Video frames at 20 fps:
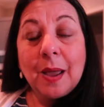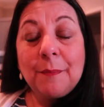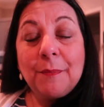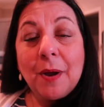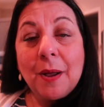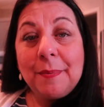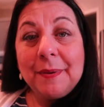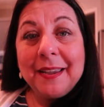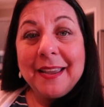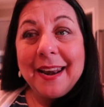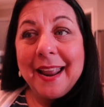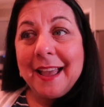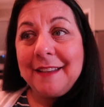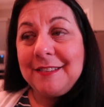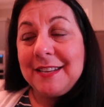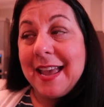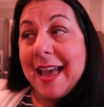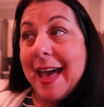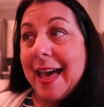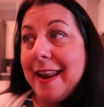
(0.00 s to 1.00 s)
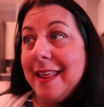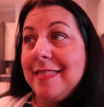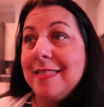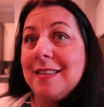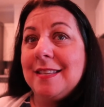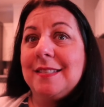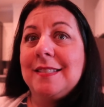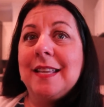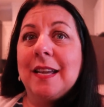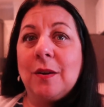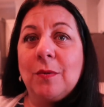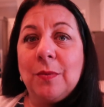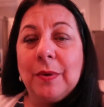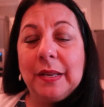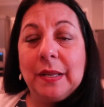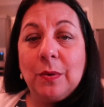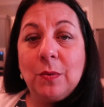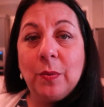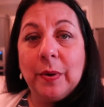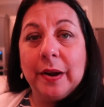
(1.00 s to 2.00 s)
I'm probably gonna have to edit this like
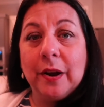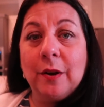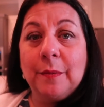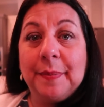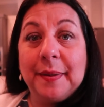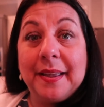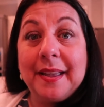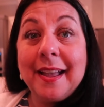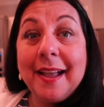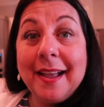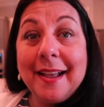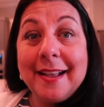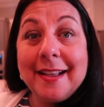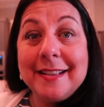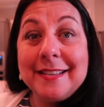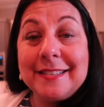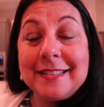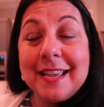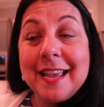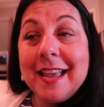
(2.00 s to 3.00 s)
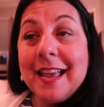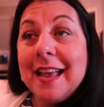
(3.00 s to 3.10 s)
really weird because